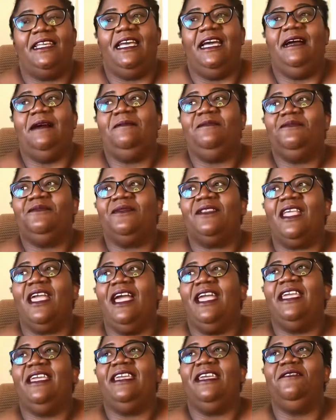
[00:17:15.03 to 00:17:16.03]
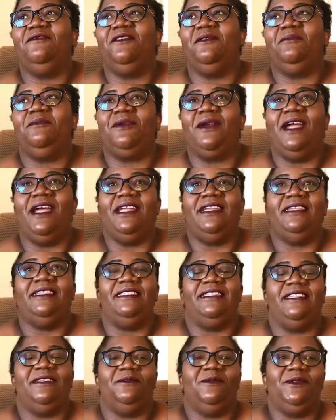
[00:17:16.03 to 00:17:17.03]
I have a
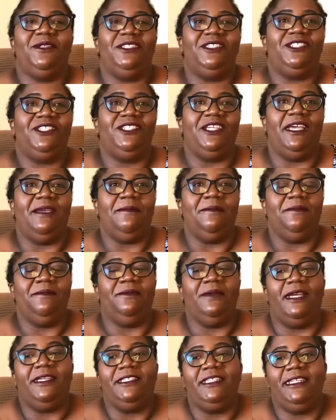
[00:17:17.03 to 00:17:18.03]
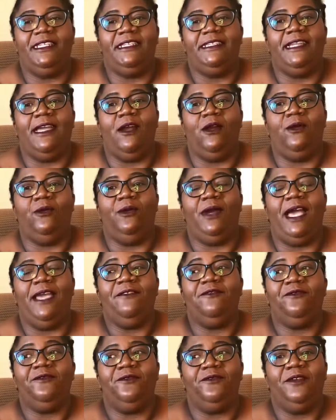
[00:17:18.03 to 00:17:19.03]
brand which I'm actually now,
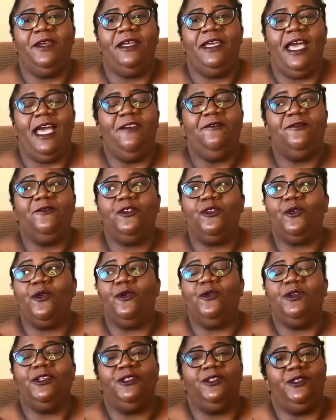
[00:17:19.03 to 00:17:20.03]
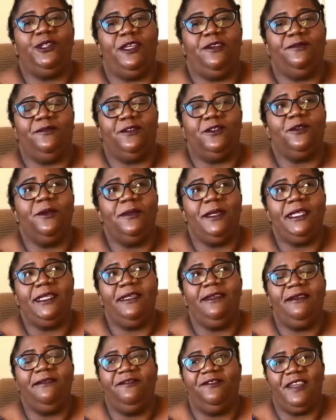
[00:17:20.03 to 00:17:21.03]
I've grown to have so
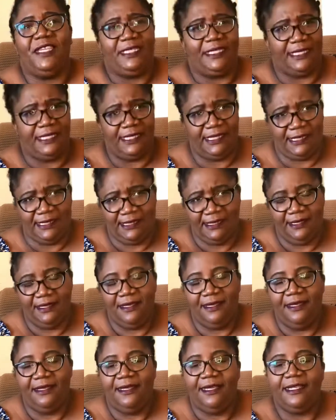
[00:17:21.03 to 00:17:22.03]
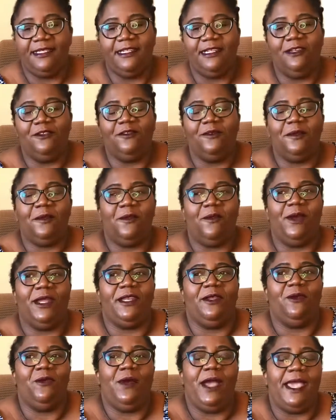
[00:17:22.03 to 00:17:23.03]
many faces, and a lot of people
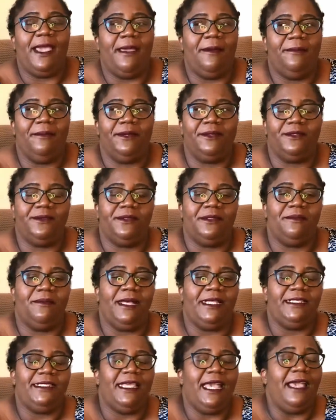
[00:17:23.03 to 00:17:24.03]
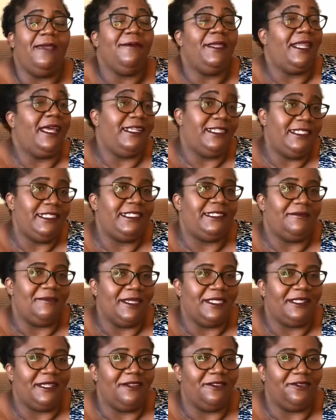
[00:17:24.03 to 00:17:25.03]
wonder who I am, because with Batsy, I'm an artist
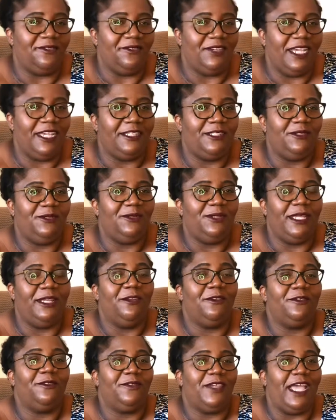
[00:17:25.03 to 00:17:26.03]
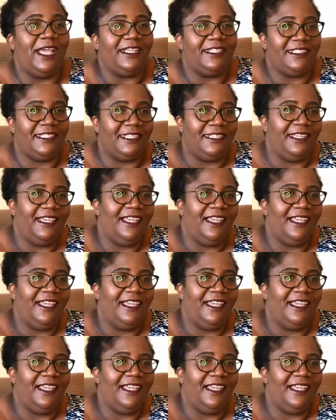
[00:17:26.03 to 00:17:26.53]
myself. I do a lot of acting.